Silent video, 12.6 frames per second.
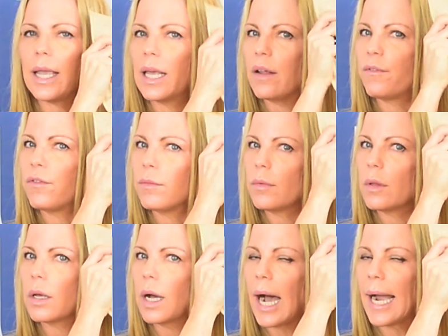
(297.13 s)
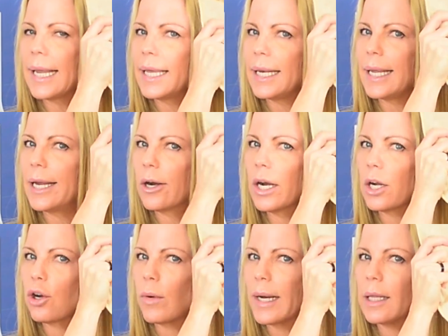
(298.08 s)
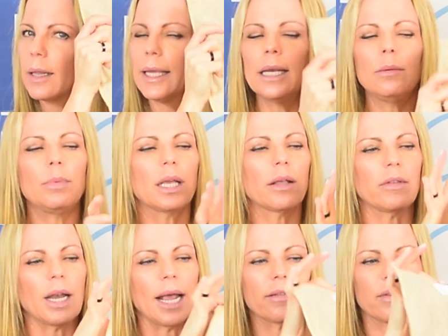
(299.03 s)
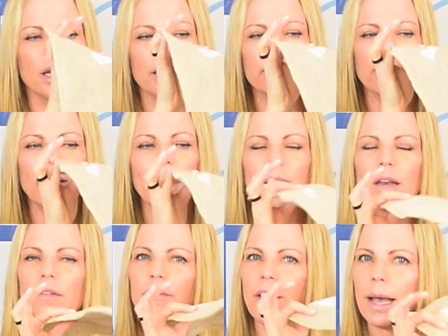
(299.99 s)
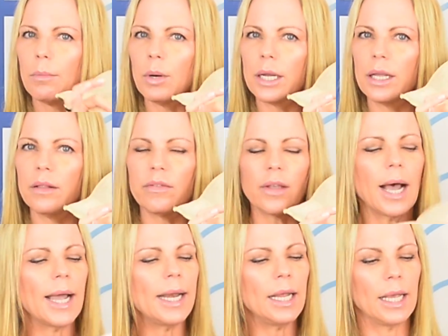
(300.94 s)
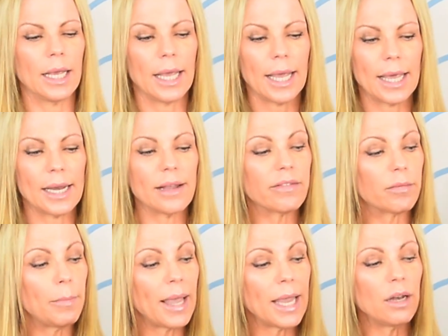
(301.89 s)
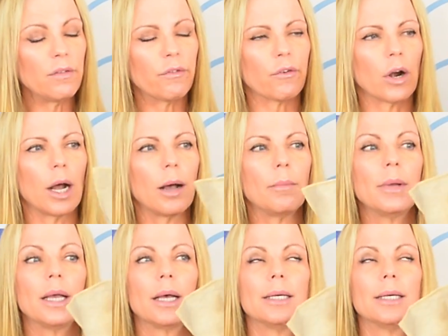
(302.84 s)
And if I can hear it crinkling because it has an insulated fabric inside, and it's made from